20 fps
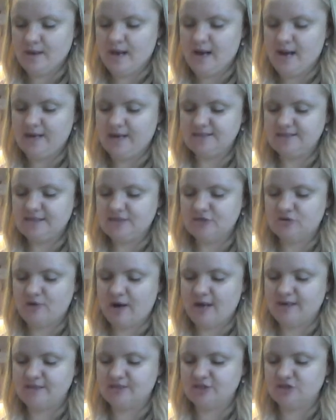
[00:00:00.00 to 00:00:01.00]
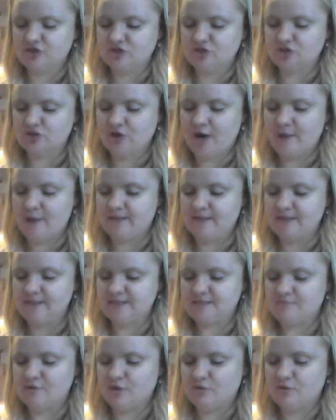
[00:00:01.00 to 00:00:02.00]
And as it dries, it should dry a bit
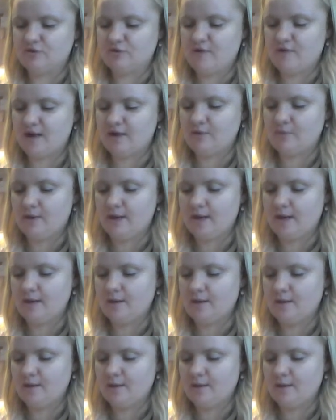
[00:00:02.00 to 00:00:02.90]
smoother anyway.